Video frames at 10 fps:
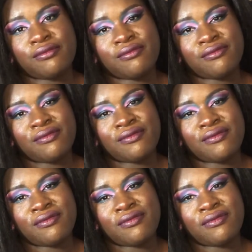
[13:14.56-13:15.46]

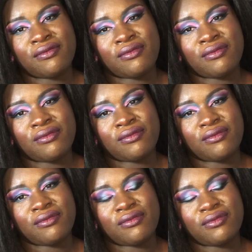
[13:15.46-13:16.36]

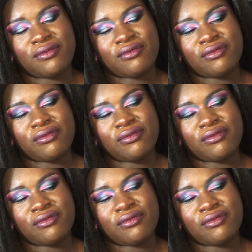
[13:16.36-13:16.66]
Nobody speaks.